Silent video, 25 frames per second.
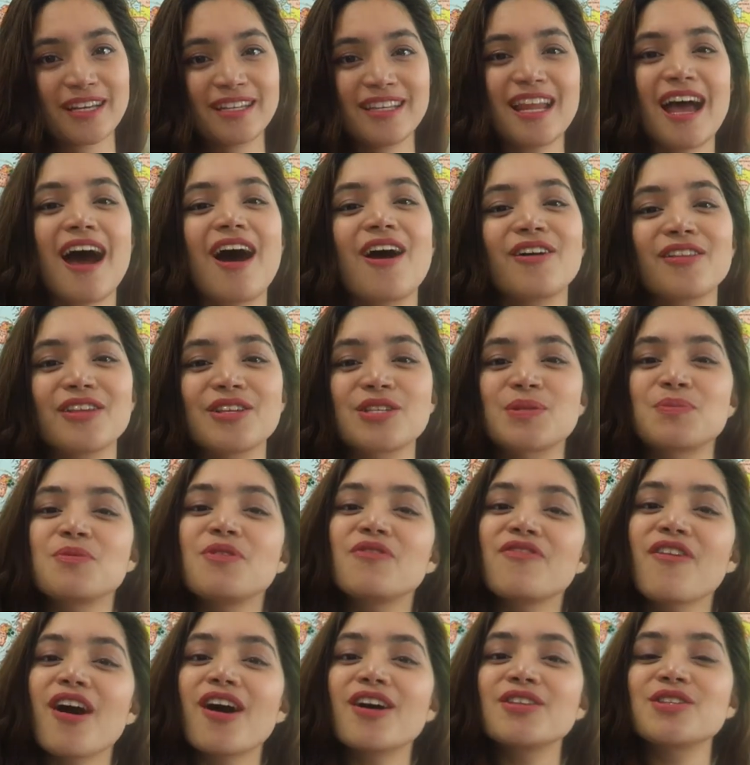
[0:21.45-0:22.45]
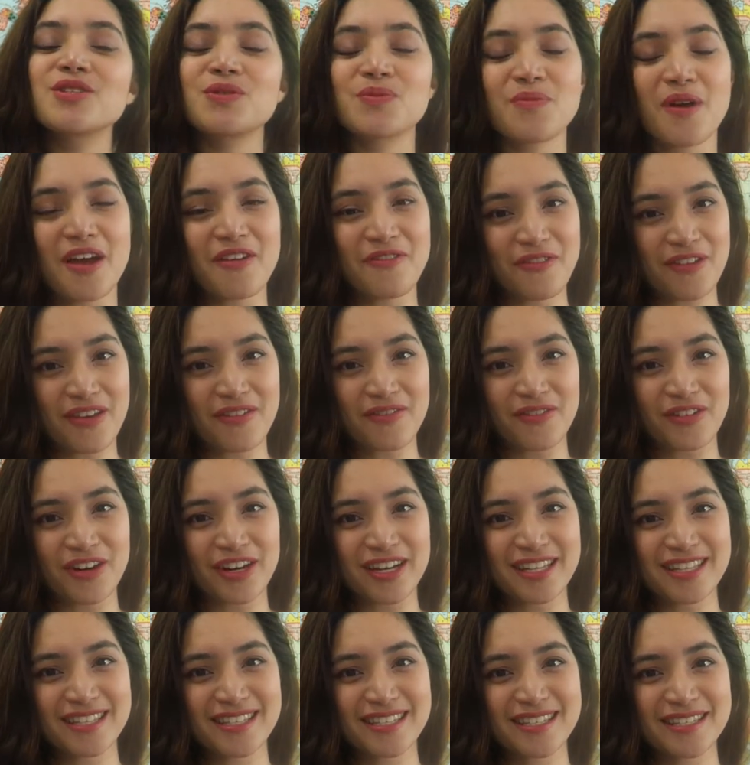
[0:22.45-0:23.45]
Now let's move on to my
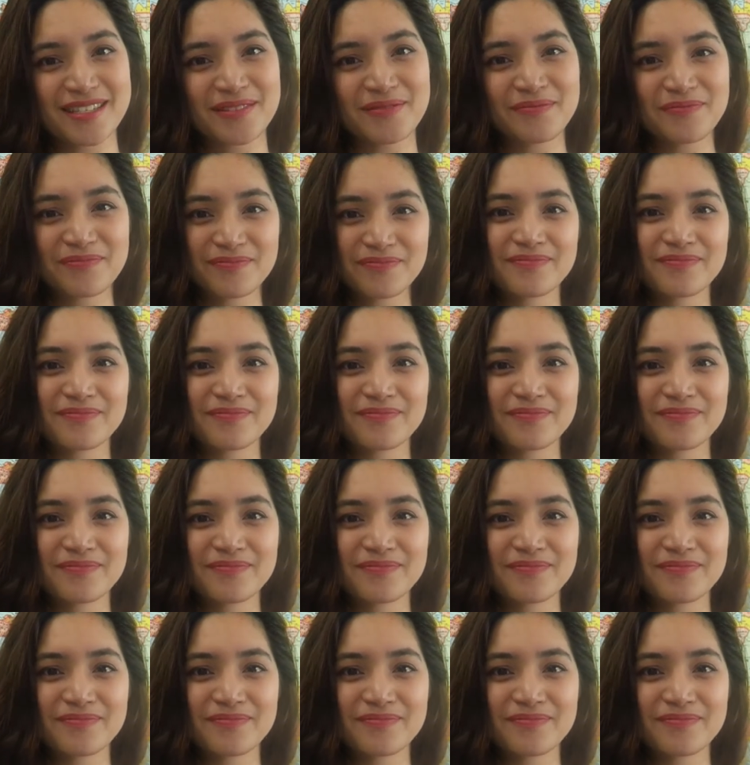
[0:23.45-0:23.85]
favorites.